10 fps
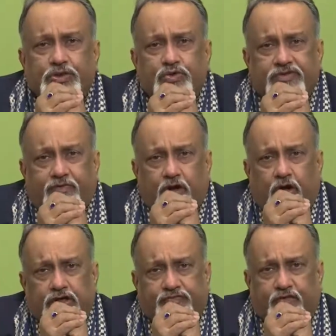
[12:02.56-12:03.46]
use
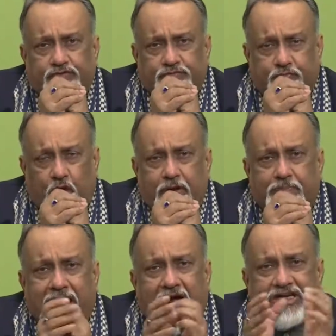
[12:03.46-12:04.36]
or for small
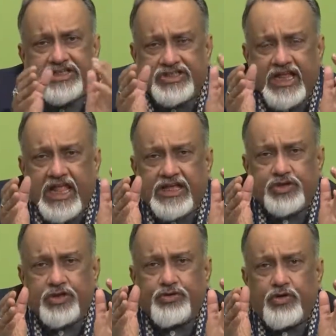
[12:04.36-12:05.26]
plants.
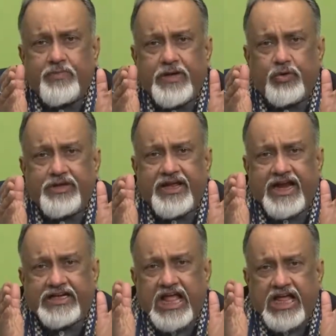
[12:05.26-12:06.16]
So, you will be looking
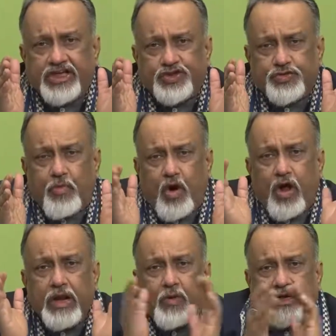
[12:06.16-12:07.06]
at
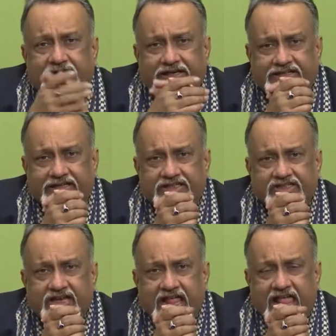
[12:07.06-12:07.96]
small water heaters.